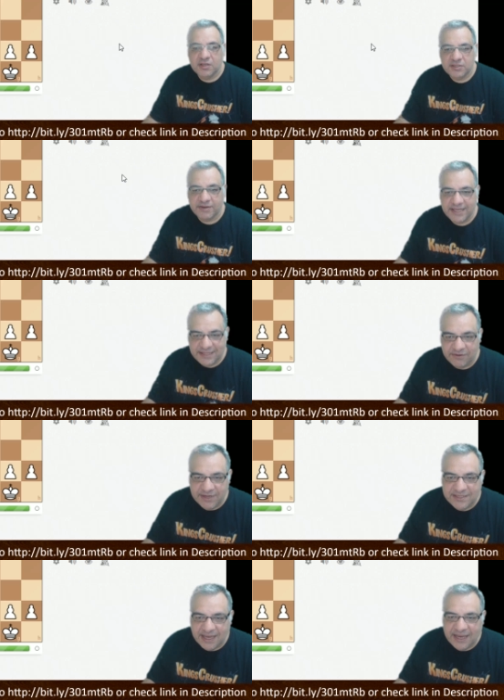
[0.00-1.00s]
So there
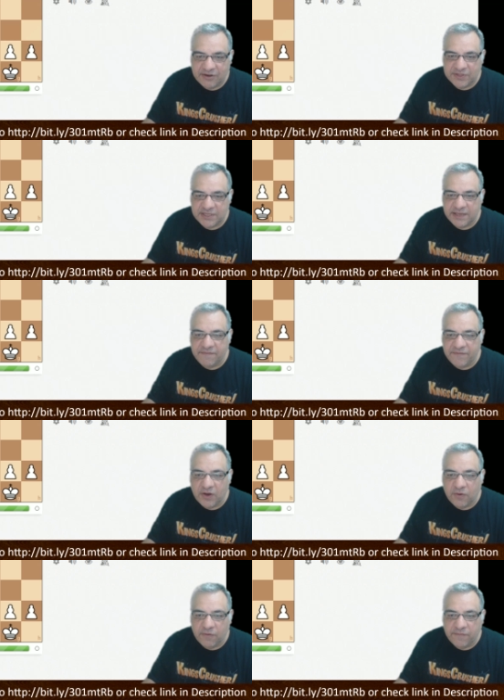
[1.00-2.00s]
is accuracy
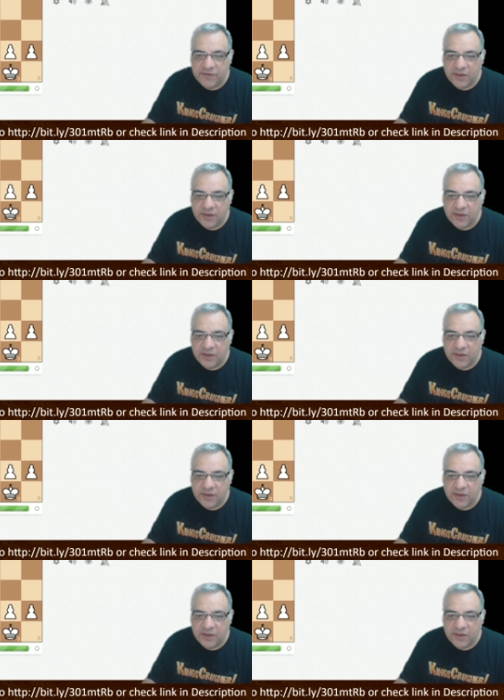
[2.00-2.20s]
involved.